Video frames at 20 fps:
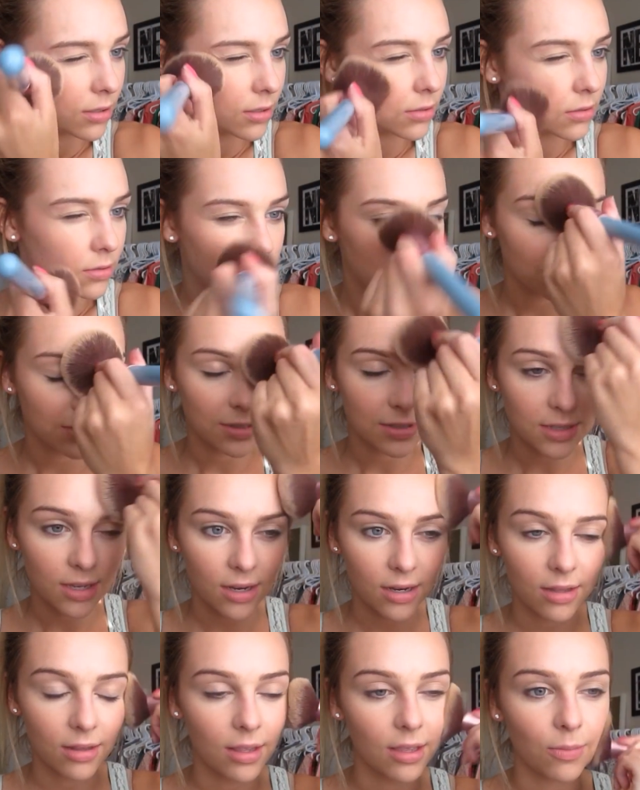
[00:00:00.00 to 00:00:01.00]
So this is
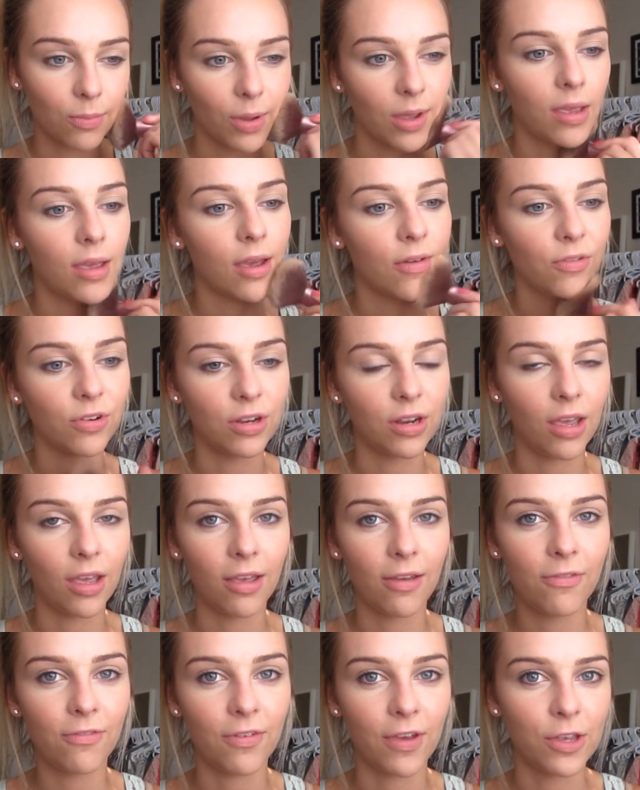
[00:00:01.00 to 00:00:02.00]
kind of like my
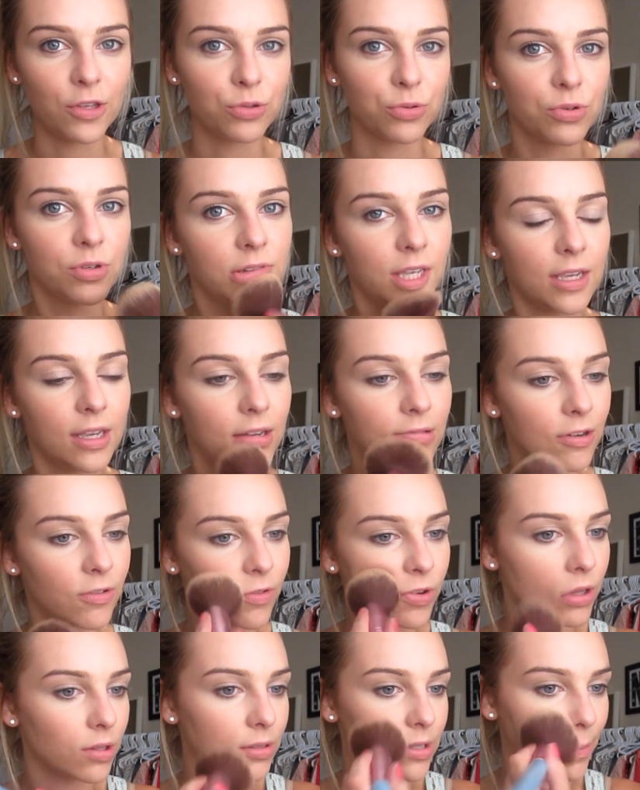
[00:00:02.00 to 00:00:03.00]
everyday face routine
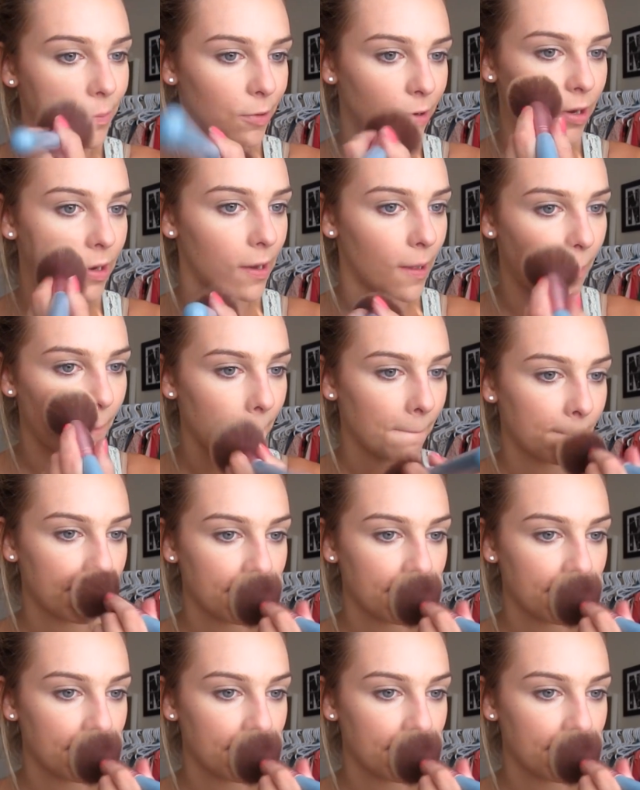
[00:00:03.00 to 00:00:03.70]
for the summer right now.